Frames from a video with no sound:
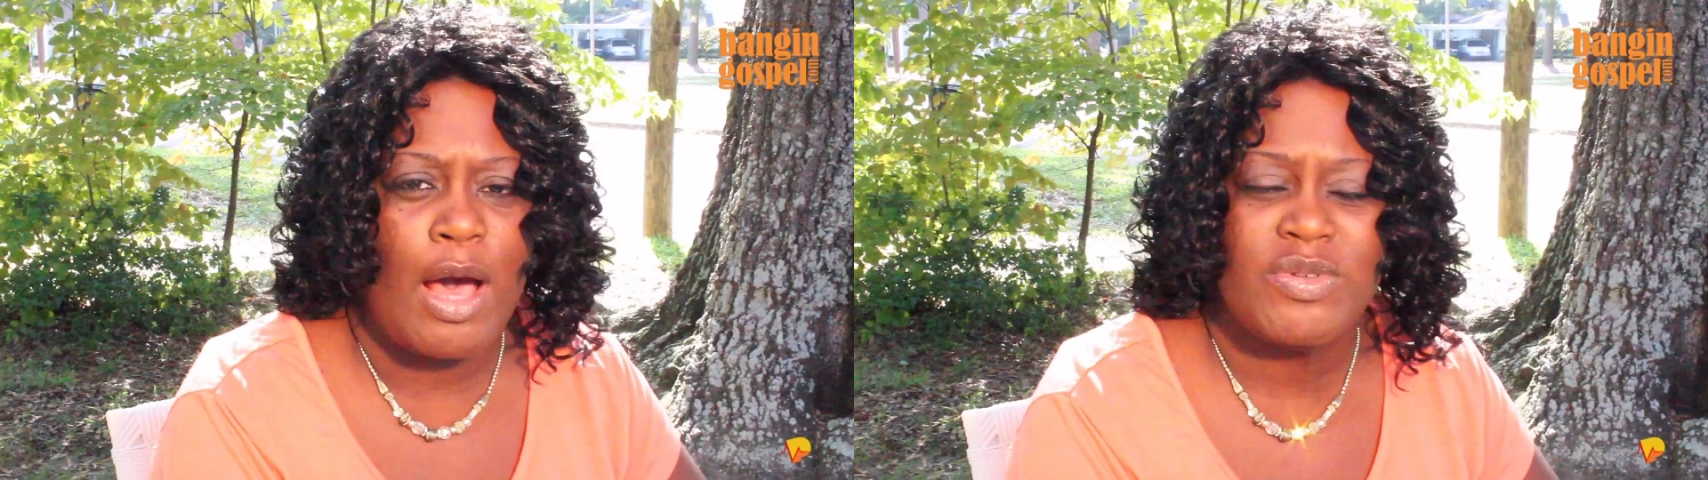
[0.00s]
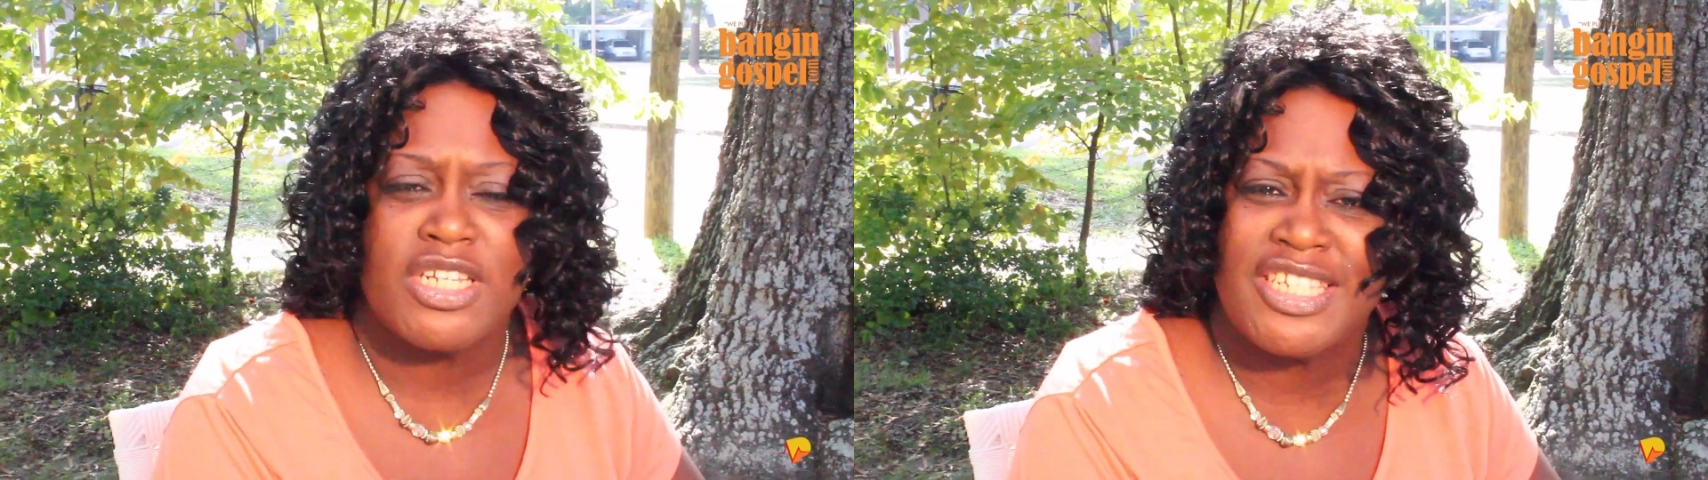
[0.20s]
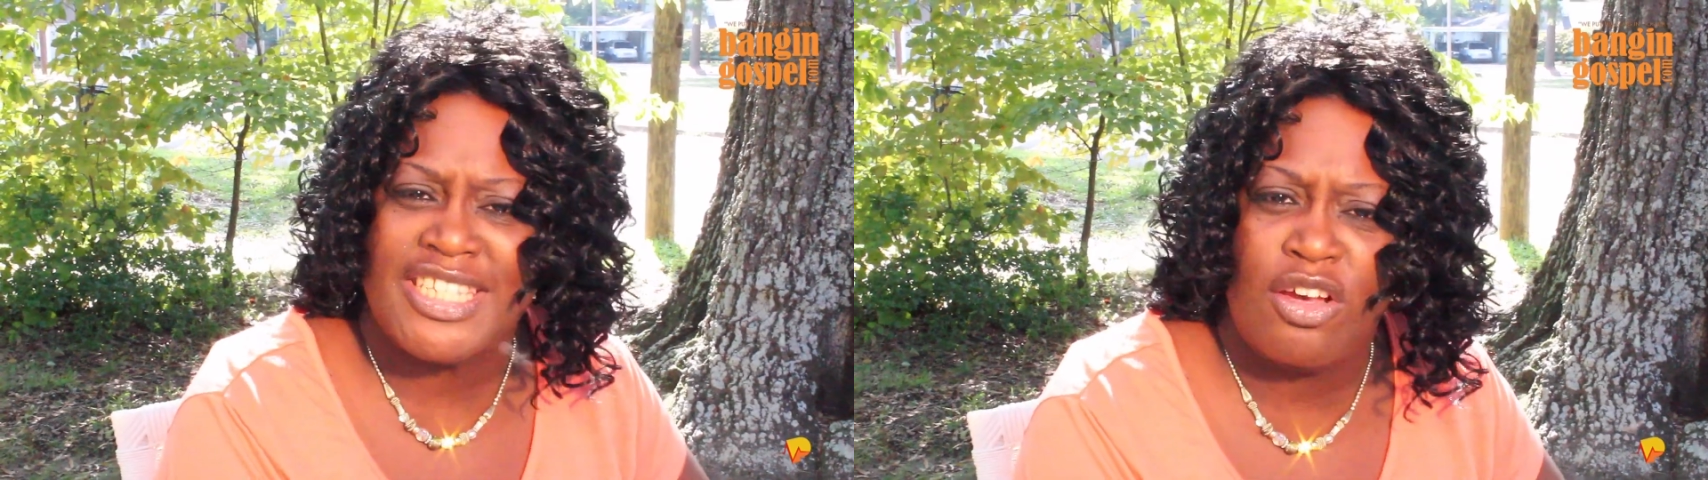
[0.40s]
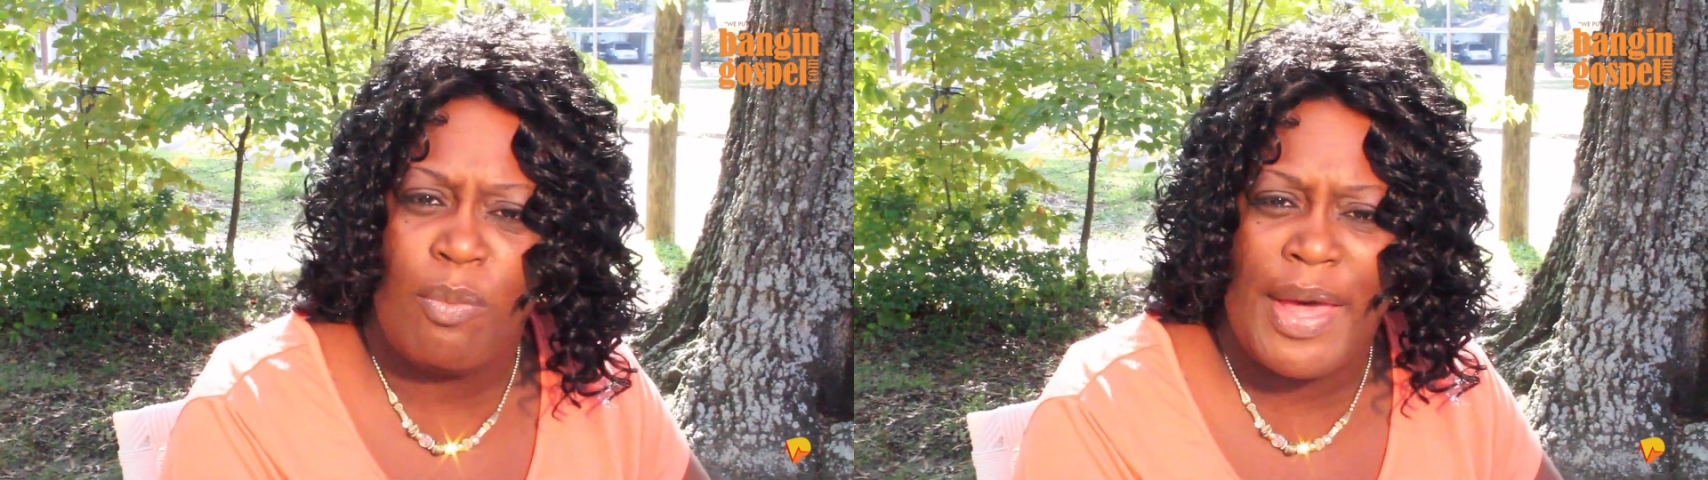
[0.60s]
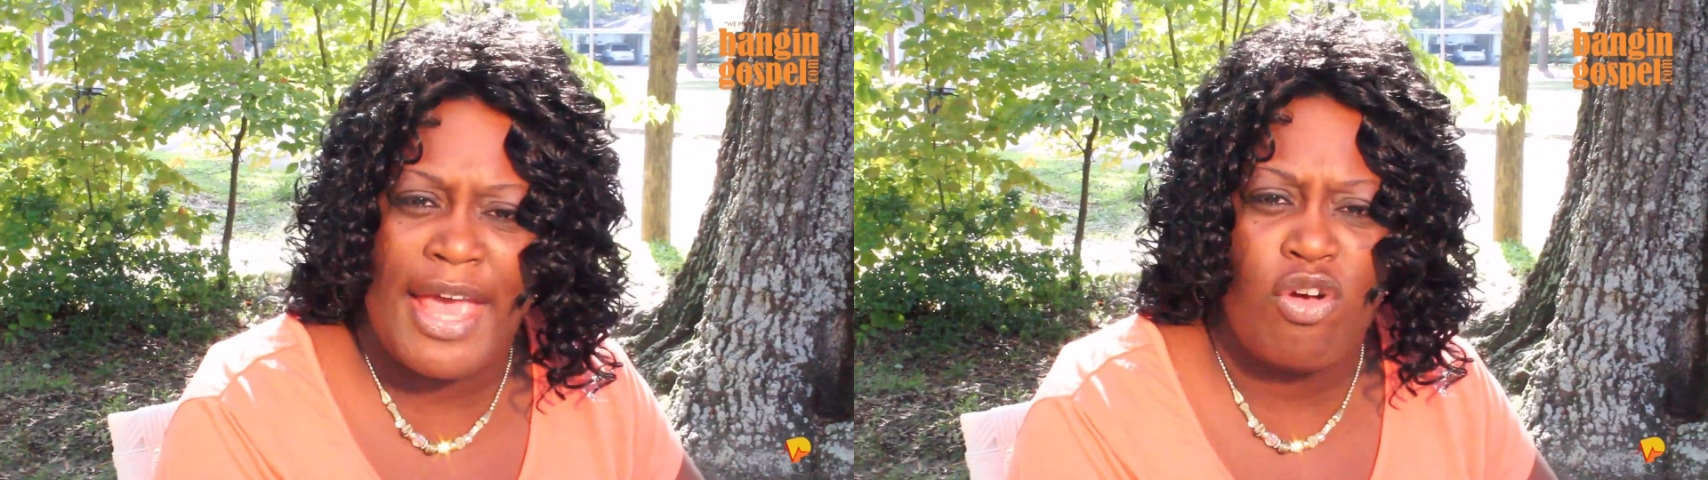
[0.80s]
was a single
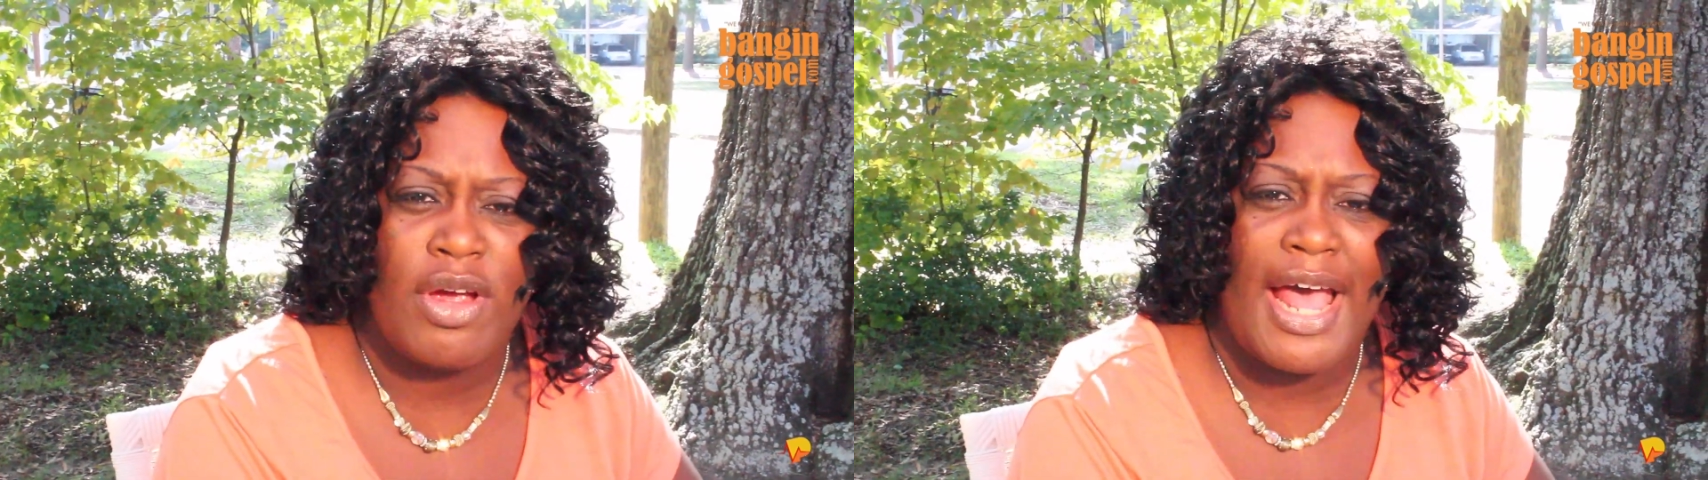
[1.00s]
parent.